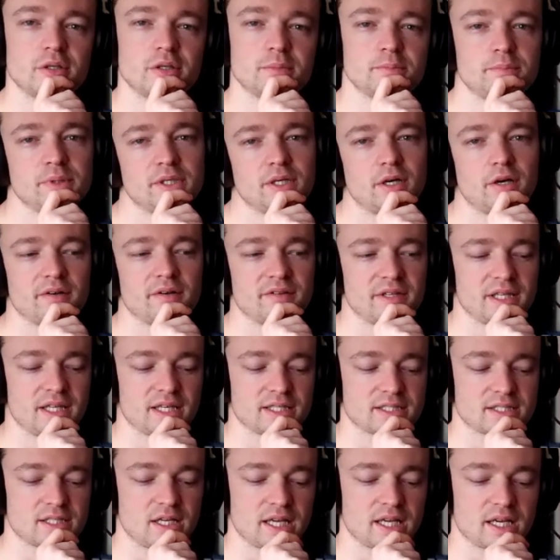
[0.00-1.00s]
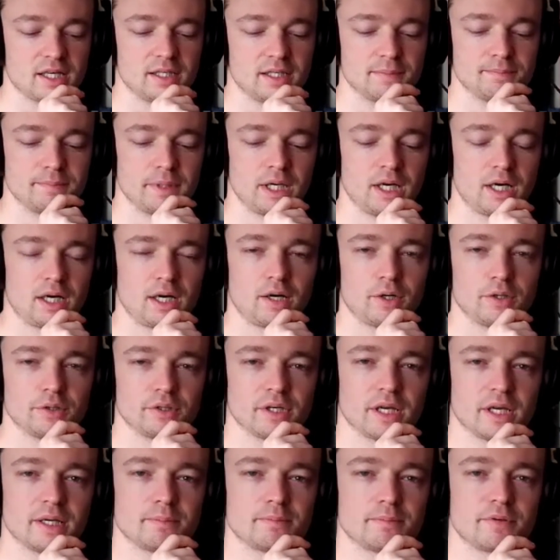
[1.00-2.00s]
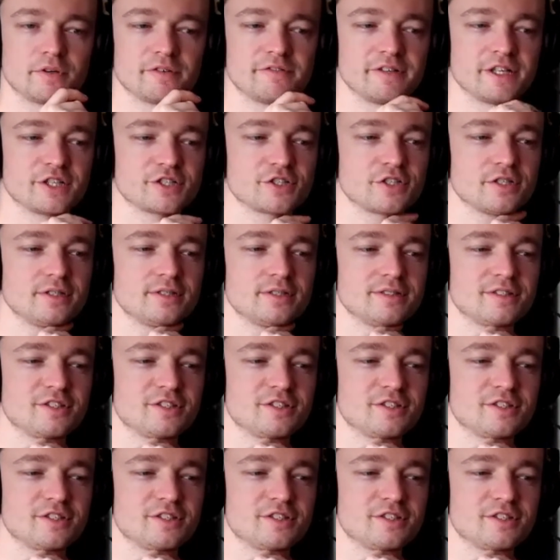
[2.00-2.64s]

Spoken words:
But that's like a whole like profession.